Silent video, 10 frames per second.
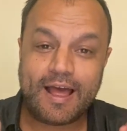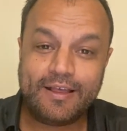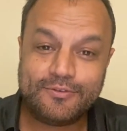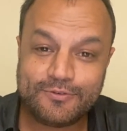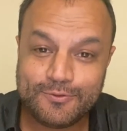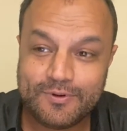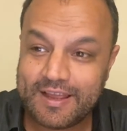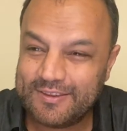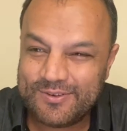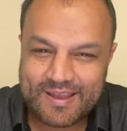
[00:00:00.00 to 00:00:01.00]
As soon
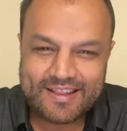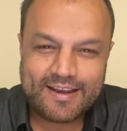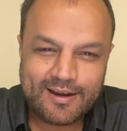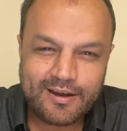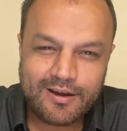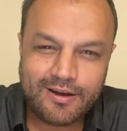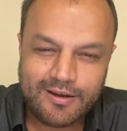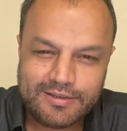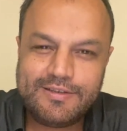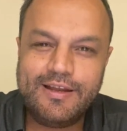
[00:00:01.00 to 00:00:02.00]
as you get that
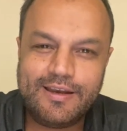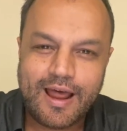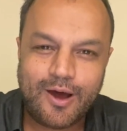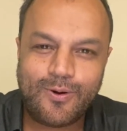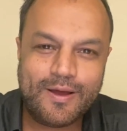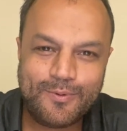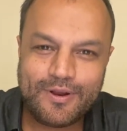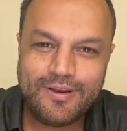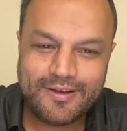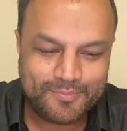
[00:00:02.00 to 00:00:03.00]
urge that now I
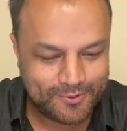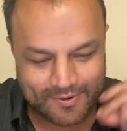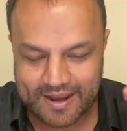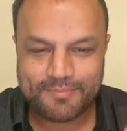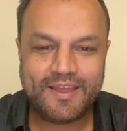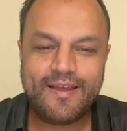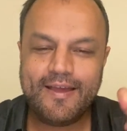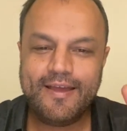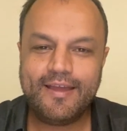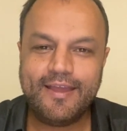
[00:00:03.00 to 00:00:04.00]
want to learn programming,
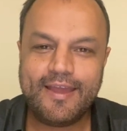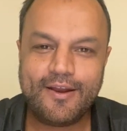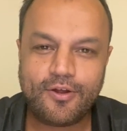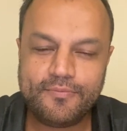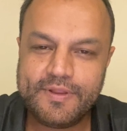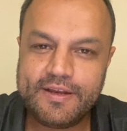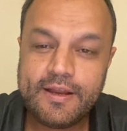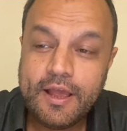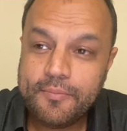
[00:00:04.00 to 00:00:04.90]
get on with it.